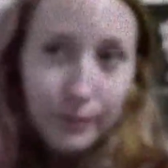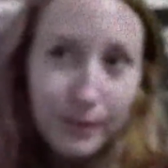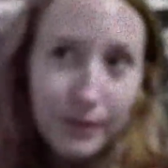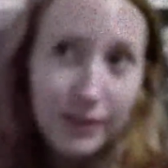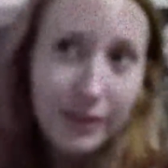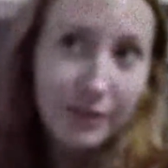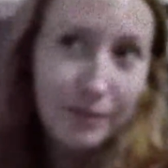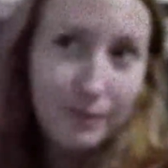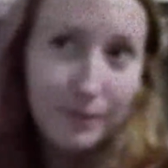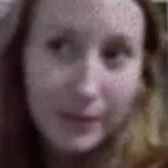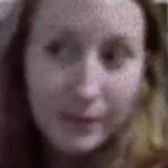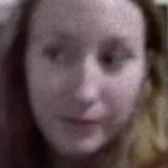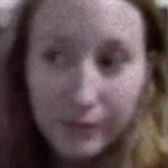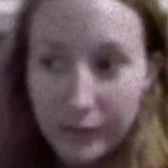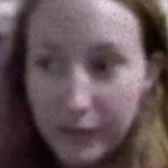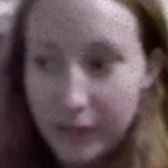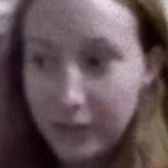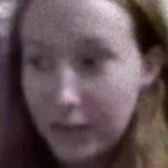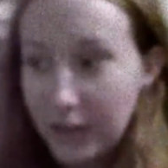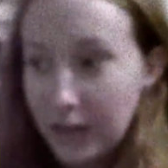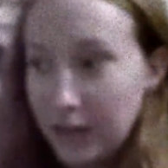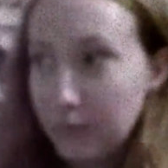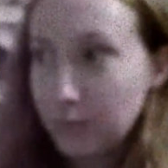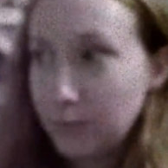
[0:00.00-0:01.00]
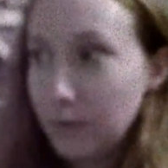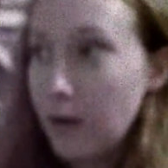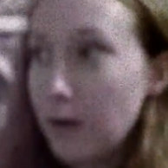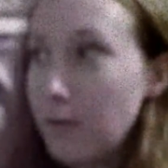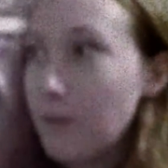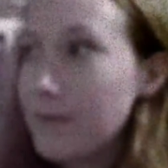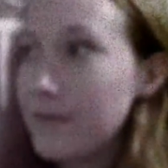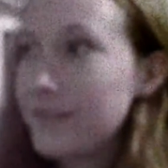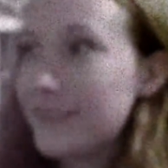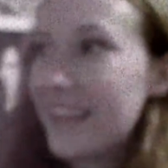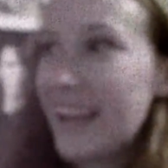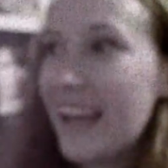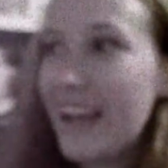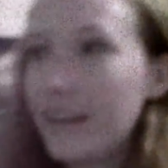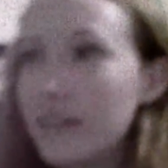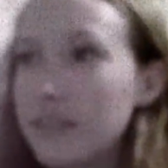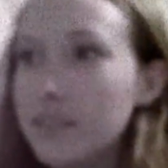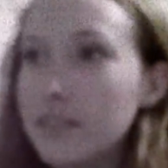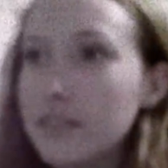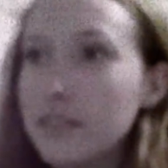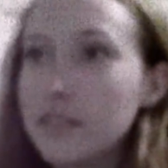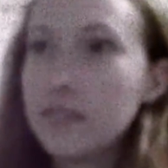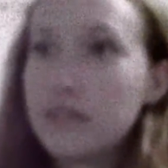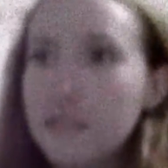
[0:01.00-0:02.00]
but I've been really tired. Whoa, what was that?
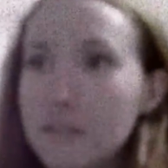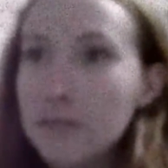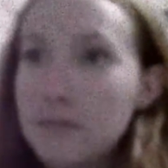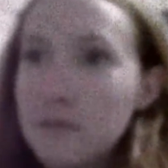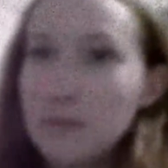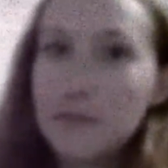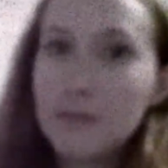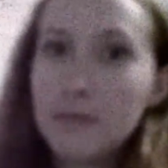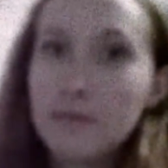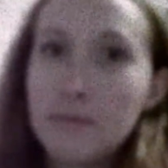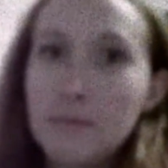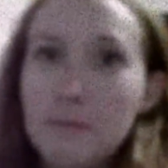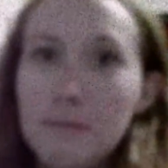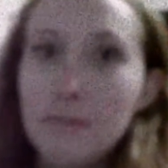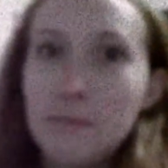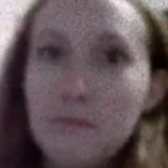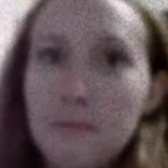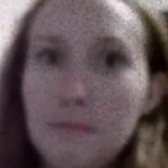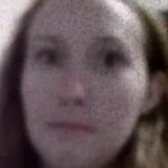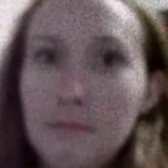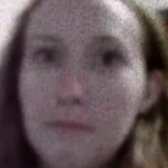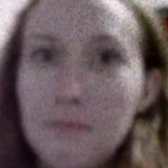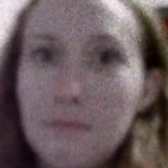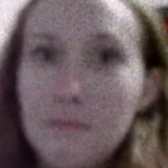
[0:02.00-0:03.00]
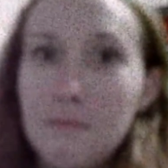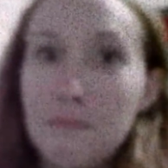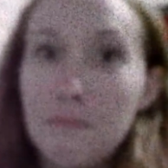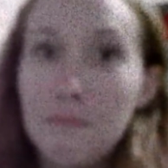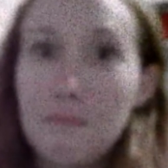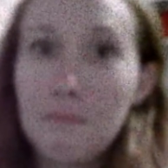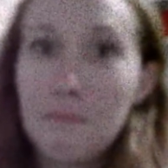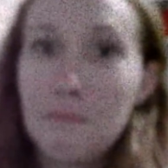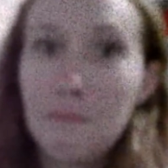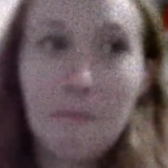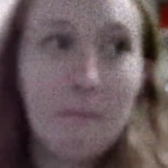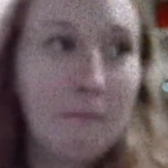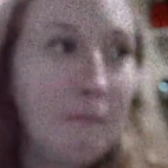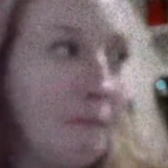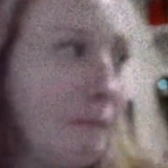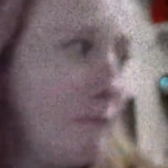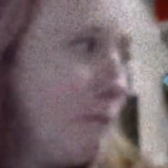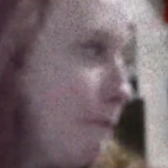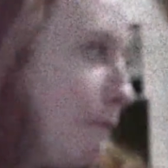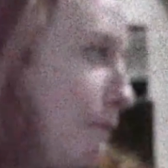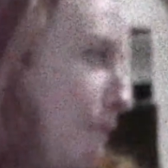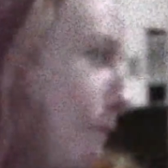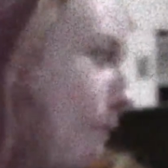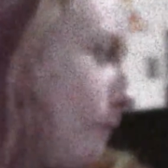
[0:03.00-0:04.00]
Car.
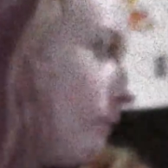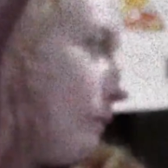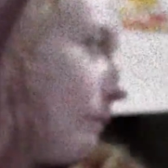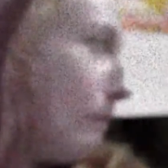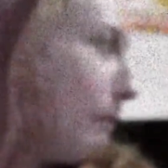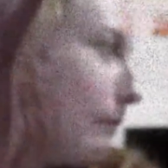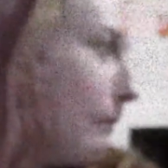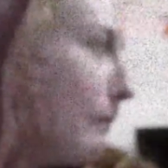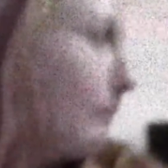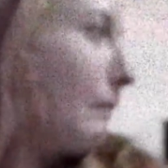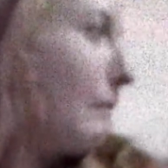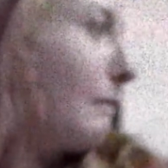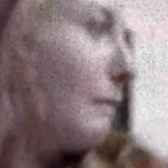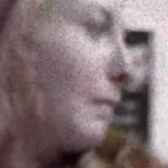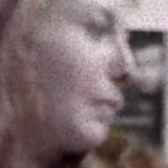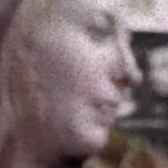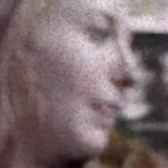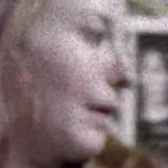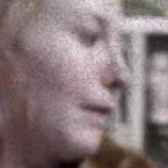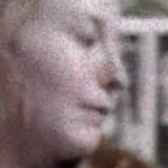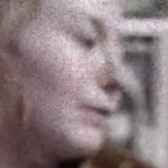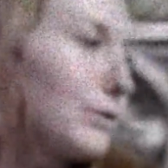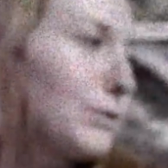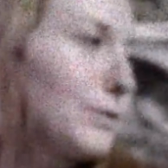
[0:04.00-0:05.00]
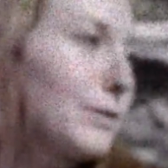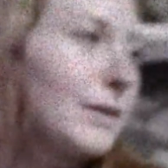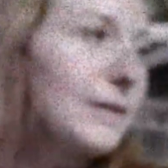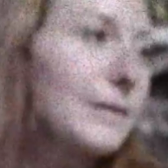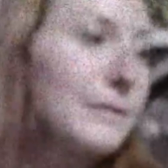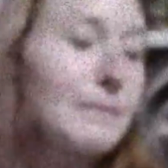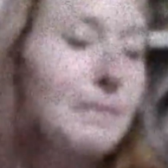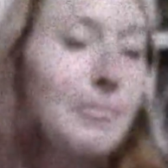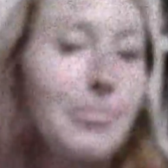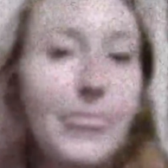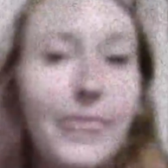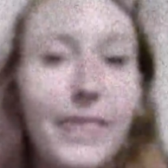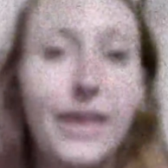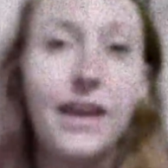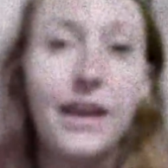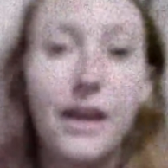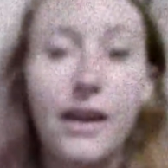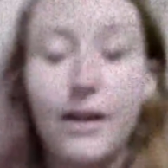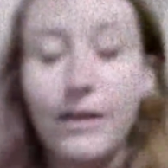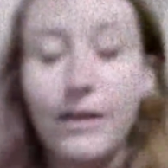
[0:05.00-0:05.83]
Obviously. That was weird.